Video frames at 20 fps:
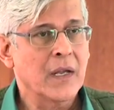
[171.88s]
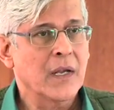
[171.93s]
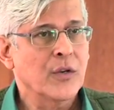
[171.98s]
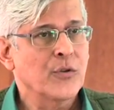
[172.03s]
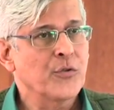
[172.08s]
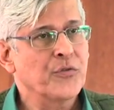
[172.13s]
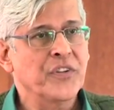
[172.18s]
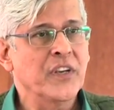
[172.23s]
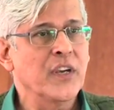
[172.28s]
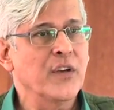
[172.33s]

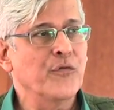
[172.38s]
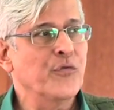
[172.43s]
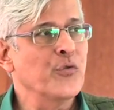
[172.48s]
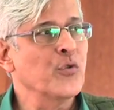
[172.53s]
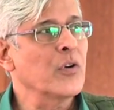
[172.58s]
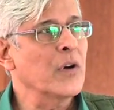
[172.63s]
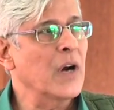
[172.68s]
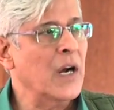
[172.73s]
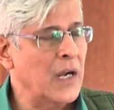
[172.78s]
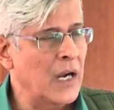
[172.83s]
You see, if
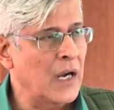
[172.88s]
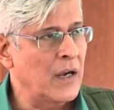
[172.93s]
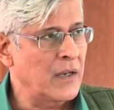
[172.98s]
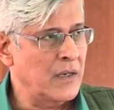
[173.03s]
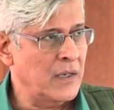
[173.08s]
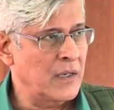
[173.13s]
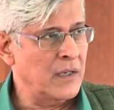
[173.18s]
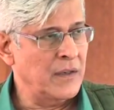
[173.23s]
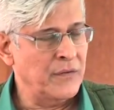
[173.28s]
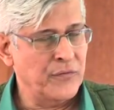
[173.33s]
you
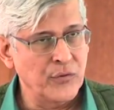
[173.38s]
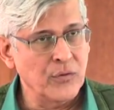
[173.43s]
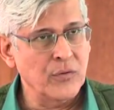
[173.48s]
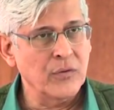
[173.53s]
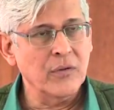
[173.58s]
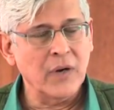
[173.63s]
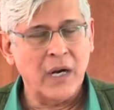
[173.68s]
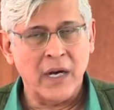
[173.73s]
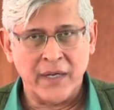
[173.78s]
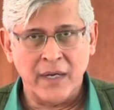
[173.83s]
if
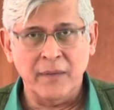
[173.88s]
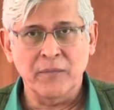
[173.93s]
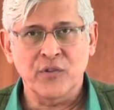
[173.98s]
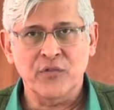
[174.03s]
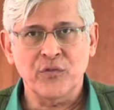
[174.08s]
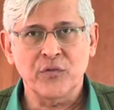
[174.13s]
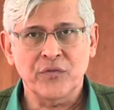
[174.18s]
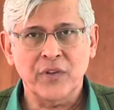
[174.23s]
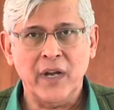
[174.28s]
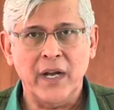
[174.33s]
you attempt
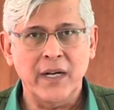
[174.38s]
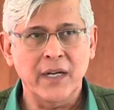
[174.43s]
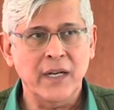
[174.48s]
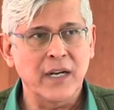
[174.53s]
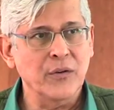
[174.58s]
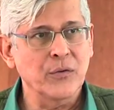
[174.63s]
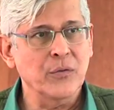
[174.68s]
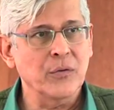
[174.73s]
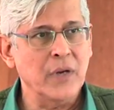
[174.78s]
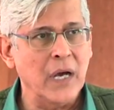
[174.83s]
suicide
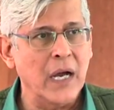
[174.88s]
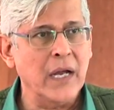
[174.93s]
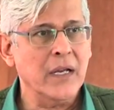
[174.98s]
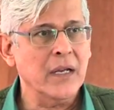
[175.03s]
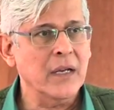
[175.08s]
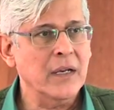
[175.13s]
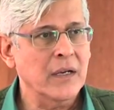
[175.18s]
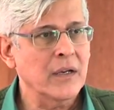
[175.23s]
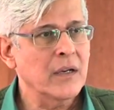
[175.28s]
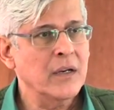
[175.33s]
and you die,
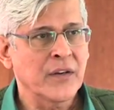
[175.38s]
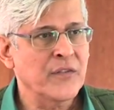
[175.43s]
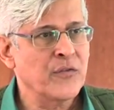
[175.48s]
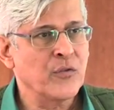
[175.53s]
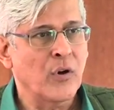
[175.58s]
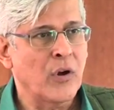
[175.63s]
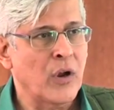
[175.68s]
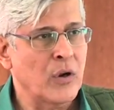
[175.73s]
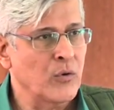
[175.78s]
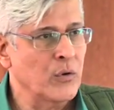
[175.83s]
it's
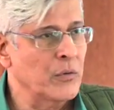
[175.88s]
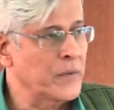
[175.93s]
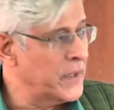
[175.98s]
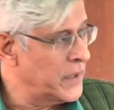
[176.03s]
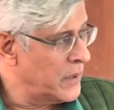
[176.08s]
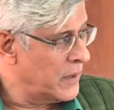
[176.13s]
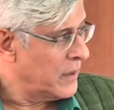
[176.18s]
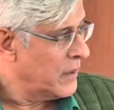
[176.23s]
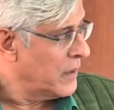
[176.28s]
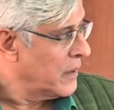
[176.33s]
all over.
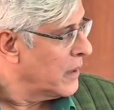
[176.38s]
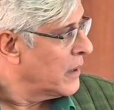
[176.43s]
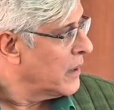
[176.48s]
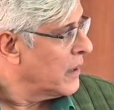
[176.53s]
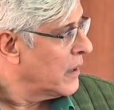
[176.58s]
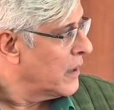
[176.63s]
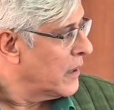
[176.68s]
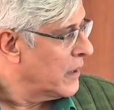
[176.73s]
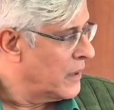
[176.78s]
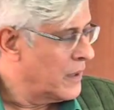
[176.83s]

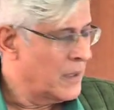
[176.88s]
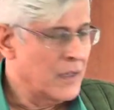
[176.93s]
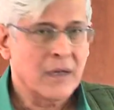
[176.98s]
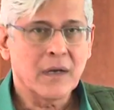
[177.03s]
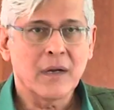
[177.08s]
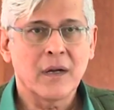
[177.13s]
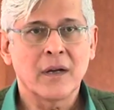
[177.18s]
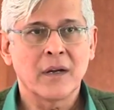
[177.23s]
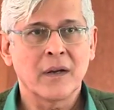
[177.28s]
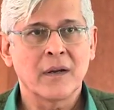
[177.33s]

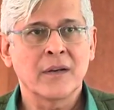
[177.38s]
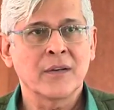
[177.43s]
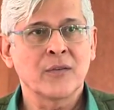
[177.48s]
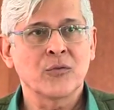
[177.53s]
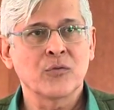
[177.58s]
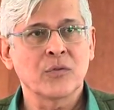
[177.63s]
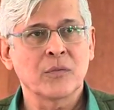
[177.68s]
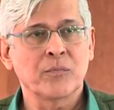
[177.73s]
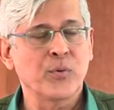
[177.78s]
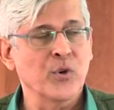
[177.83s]

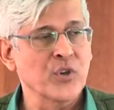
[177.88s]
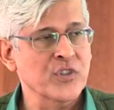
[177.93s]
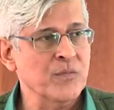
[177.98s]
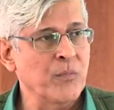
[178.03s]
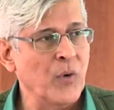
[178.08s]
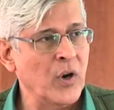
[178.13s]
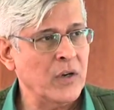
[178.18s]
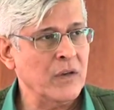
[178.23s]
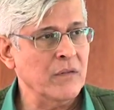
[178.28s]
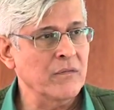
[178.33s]
Your
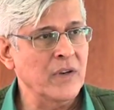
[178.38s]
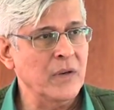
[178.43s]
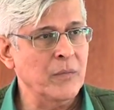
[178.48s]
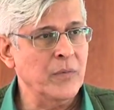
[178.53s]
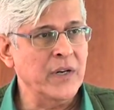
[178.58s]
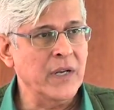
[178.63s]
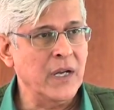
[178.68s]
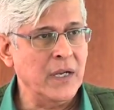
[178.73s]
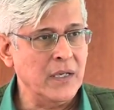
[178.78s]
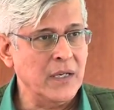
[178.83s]
post-mortem will
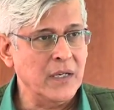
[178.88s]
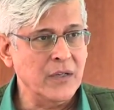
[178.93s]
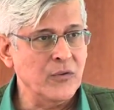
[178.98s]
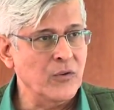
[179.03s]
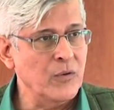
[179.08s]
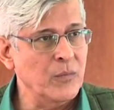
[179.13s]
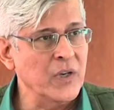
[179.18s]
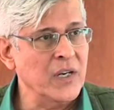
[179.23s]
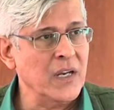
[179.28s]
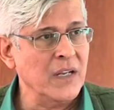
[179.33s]
be done and you
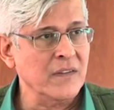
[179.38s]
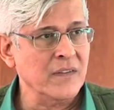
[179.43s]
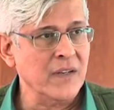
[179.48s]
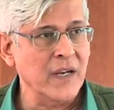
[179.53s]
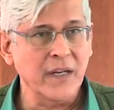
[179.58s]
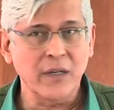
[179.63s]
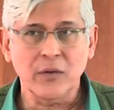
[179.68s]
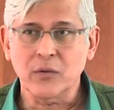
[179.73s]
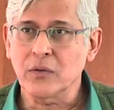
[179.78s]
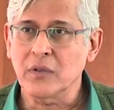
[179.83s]
will be
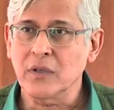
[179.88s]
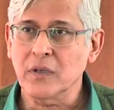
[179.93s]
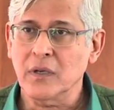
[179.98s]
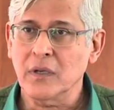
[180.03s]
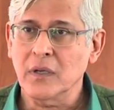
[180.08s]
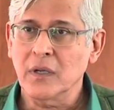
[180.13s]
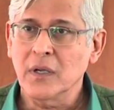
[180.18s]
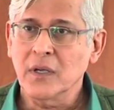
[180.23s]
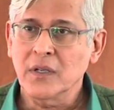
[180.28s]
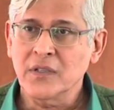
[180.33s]
consigned to the
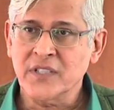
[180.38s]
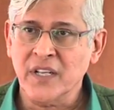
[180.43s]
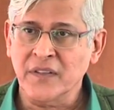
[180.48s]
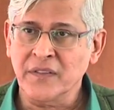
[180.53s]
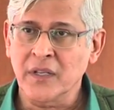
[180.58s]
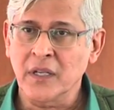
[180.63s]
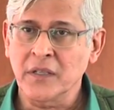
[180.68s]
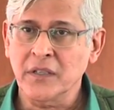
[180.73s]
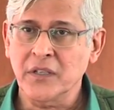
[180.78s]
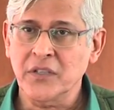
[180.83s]

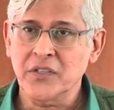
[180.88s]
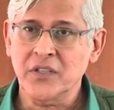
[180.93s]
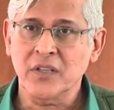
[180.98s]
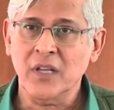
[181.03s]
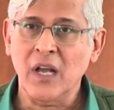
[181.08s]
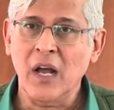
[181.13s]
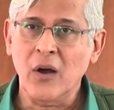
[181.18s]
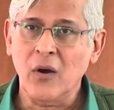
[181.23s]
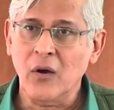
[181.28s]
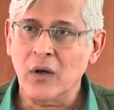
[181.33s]
Chandan ki
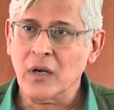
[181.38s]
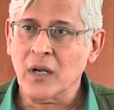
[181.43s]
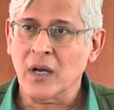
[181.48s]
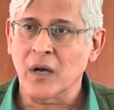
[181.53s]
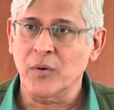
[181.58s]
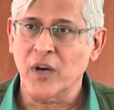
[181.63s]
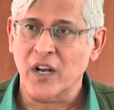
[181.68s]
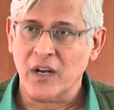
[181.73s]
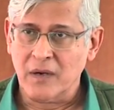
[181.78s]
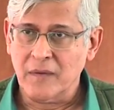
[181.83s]
chita or
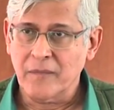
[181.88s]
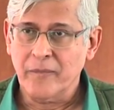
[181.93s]
kabar.